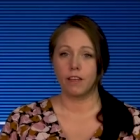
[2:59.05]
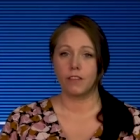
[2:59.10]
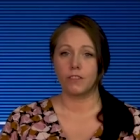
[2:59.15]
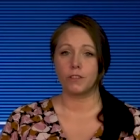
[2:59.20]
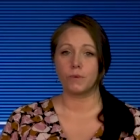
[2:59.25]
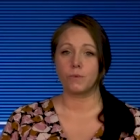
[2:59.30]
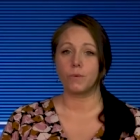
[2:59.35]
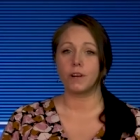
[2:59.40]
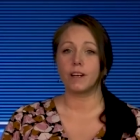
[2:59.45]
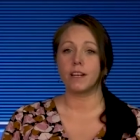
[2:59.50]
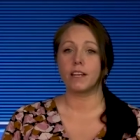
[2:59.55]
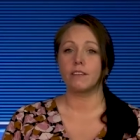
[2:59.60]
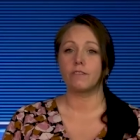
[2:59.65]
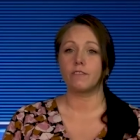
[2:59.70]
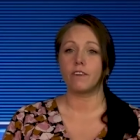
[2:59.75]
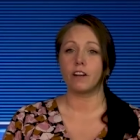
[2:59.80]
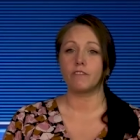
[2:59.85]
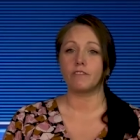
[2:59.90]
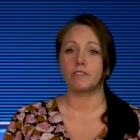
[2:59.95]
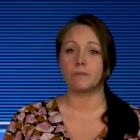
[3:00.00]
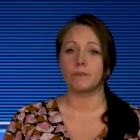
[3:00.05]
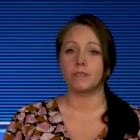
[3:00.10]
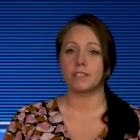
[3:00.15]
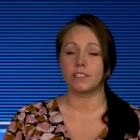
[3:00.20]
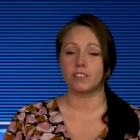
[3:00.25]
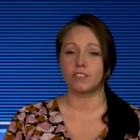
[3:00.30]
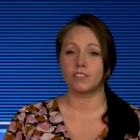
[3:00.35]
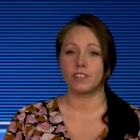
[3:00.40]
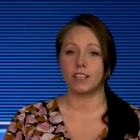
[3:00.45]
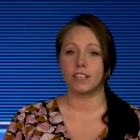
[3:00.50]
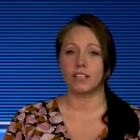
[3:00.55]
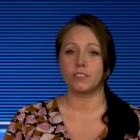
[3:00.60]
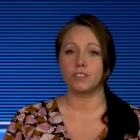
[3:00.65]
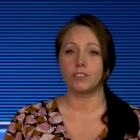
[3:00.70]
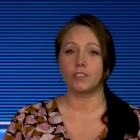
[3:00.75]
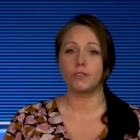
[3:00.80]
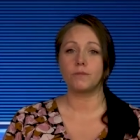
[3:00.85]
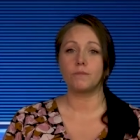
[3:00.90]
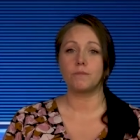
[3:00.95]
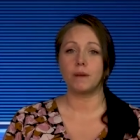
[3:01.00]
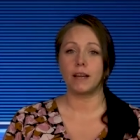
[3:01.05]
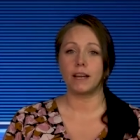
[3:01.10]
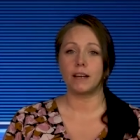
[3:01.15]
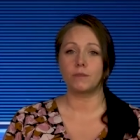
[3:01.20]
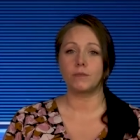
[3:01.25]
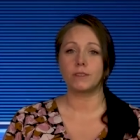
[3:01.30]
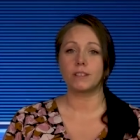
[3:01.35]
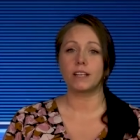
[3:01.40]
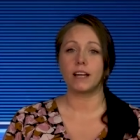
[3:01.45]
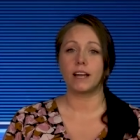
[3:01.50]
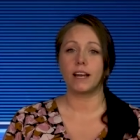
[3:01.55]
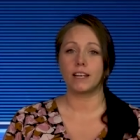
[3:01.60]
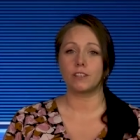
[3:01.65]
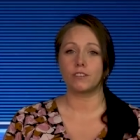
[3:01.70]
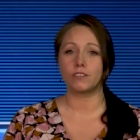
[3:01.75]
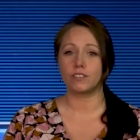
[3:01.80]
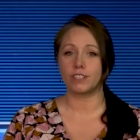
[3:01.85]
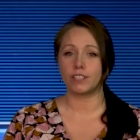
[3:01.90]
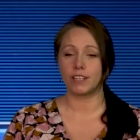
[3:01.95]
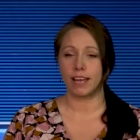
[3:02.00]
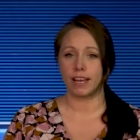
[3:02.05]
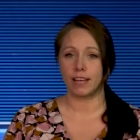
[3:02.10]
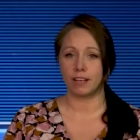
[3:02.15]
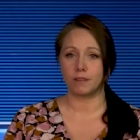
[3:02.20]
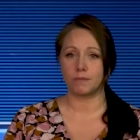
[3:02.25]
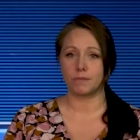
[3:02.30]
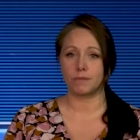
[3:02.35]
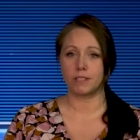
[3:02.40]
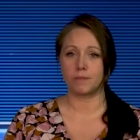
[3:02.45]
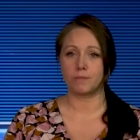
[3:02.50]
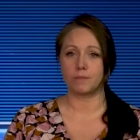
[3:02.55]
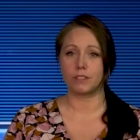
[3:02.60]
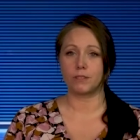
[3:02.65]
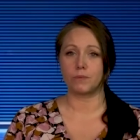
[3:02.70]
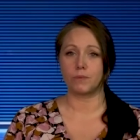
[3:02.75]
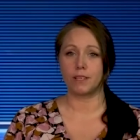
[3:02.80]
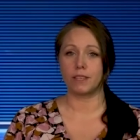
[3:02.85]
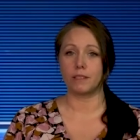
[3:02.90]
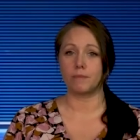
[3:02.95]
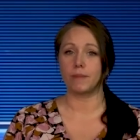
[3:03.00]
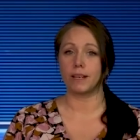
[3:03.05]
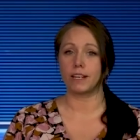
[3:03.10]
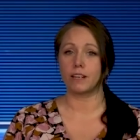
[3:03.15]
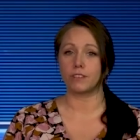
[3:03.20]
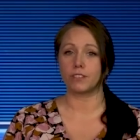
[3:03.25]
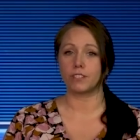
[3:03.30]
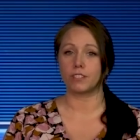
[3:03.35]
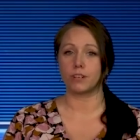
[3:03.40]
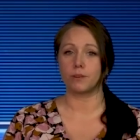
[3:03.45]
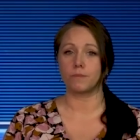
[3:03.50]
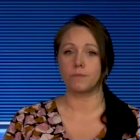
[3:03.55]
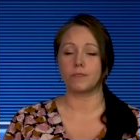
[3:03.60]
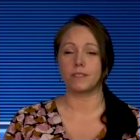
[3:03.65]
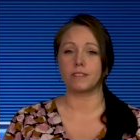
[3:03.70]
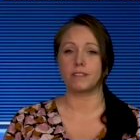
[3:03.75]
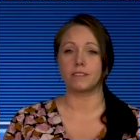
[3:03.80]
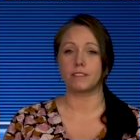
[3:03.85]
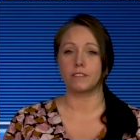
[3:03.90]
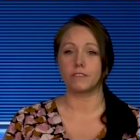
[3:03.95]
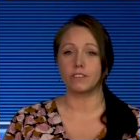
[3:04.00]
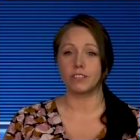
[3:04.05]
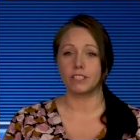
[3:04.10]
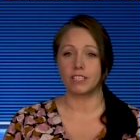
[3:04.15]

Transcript: The work involved positioning two bound hydrogen atoms between the microscope's silver